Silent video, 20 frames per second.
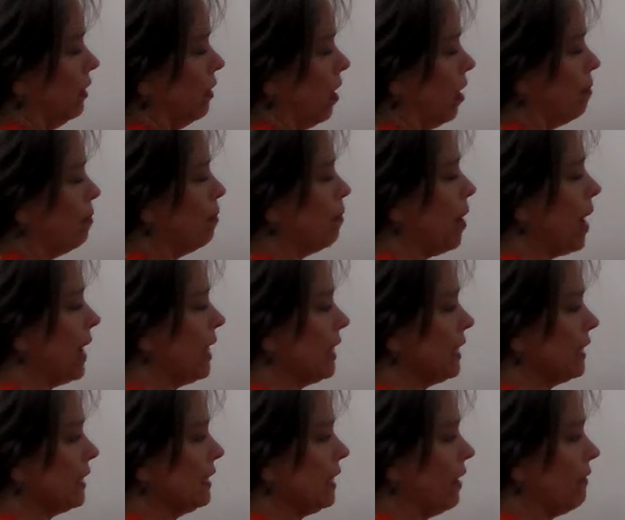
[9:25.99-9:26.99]
A
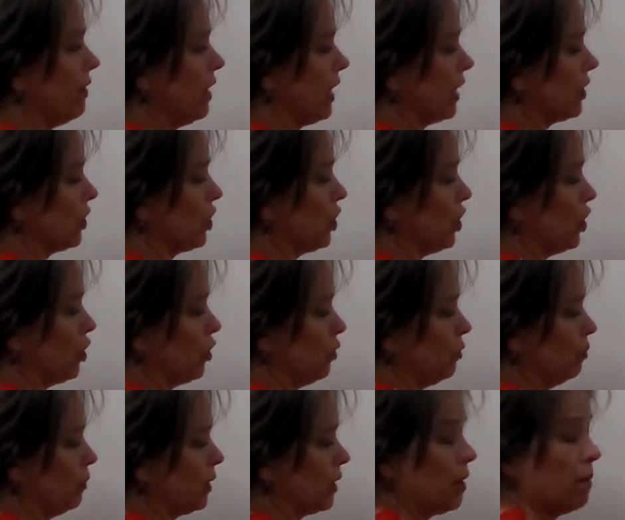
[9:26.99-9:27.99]
minus 7x
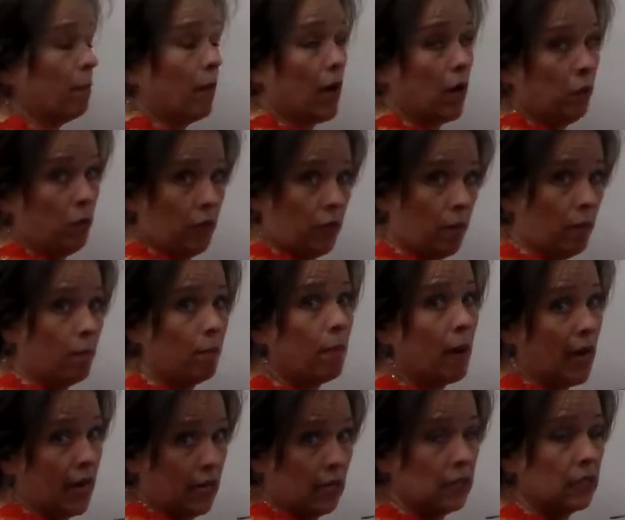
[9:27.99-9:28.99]
cubed combined with a
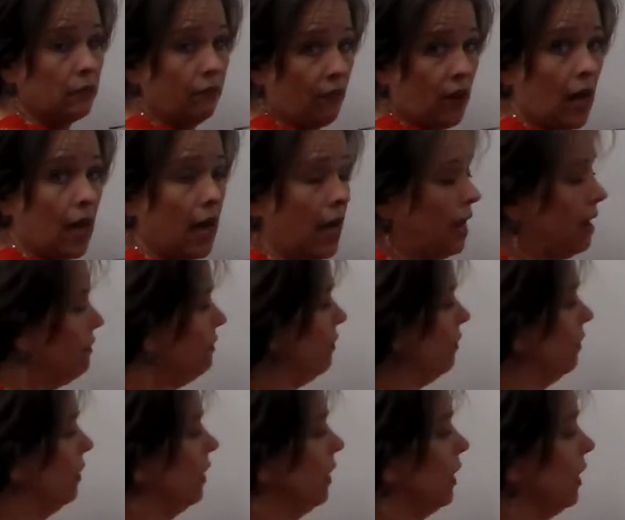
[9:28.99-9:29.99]
minus
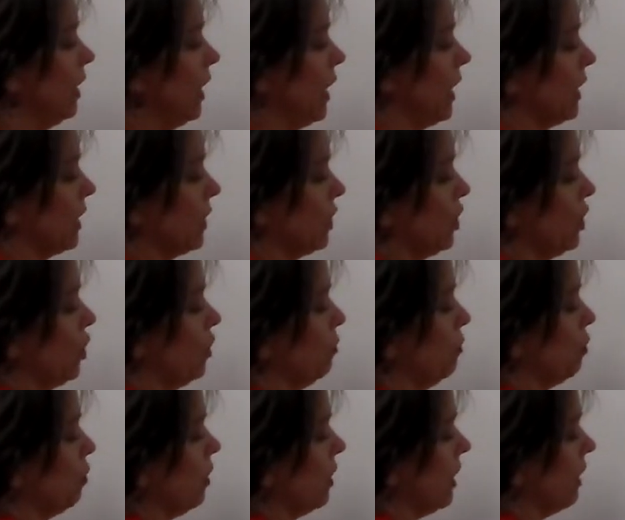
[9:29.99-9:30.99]
5x
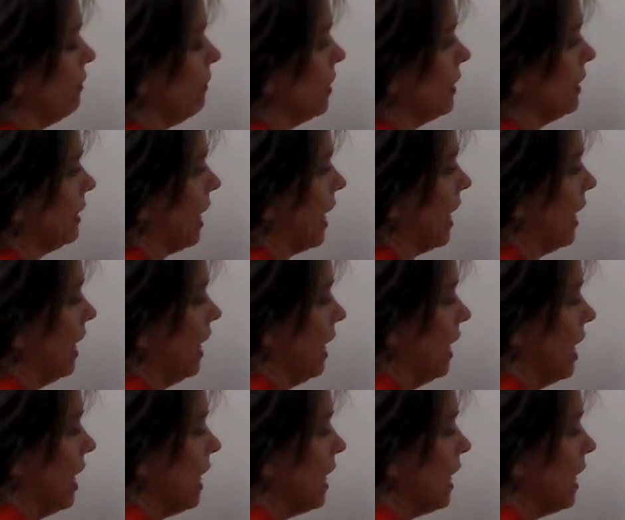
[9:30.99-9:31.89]
cubed will give us that